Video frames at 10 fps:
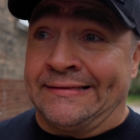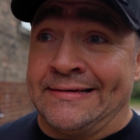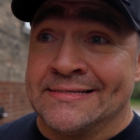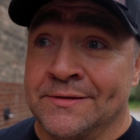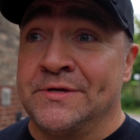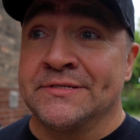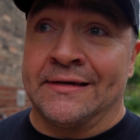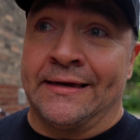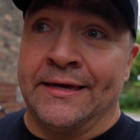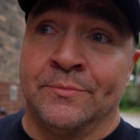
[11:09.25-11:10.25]
As you can
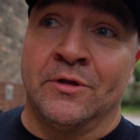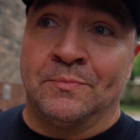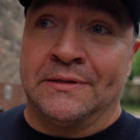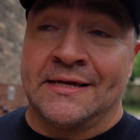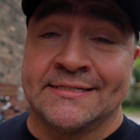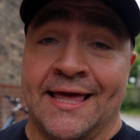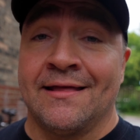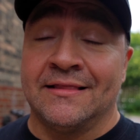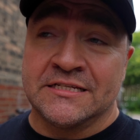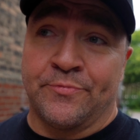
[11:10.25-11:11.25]
see, I had to crop in
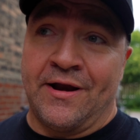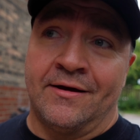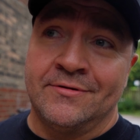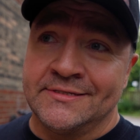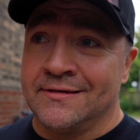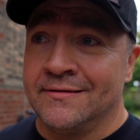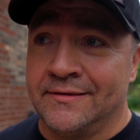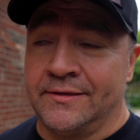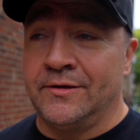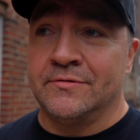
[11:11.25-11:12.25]
quite a bit to get the
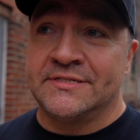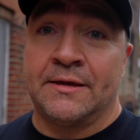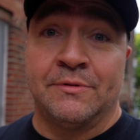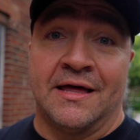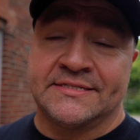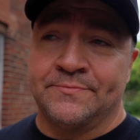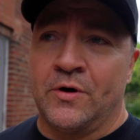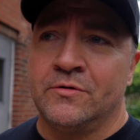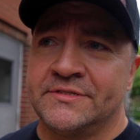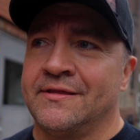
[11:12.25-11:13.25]
stabilization I
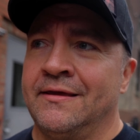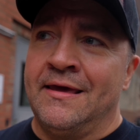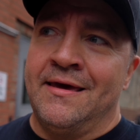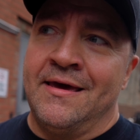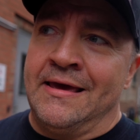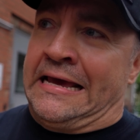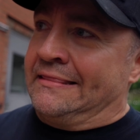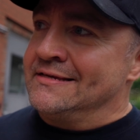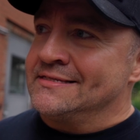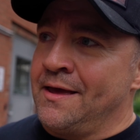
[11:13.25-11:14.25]
wanted,
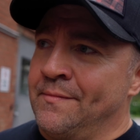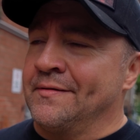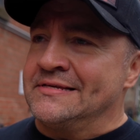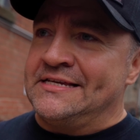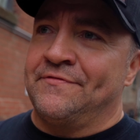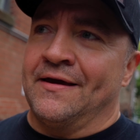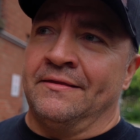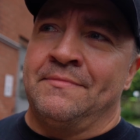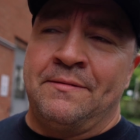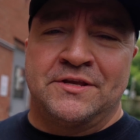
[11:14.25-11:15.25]
but perhaps in
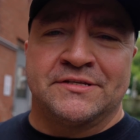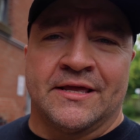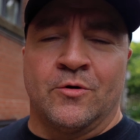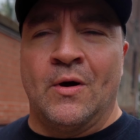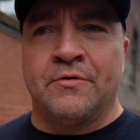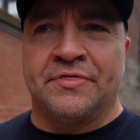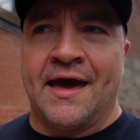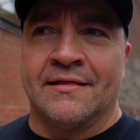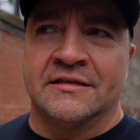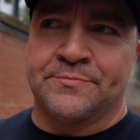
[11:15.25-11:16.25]
a pinch this
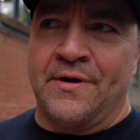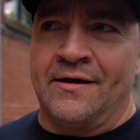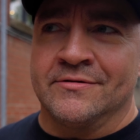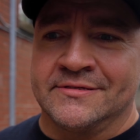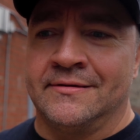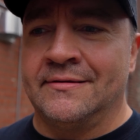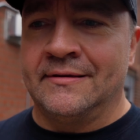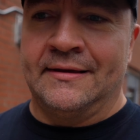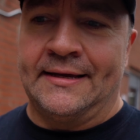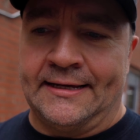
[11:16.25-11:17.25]
would do.
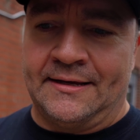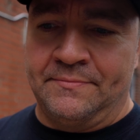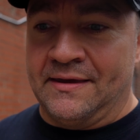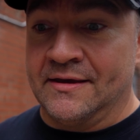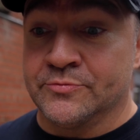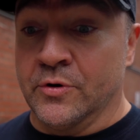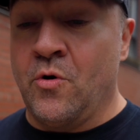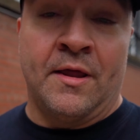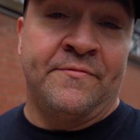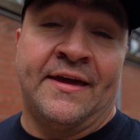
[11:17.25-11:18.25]
I
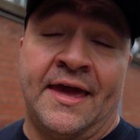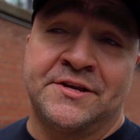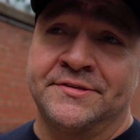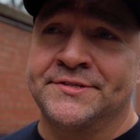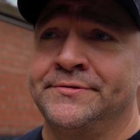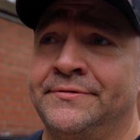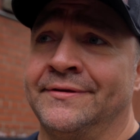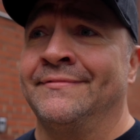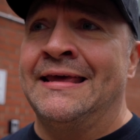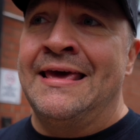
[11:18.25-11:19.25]
am definitely going to be
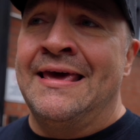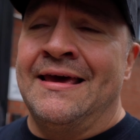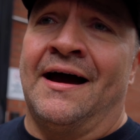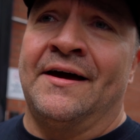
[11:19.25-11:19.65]
bringing the gimbal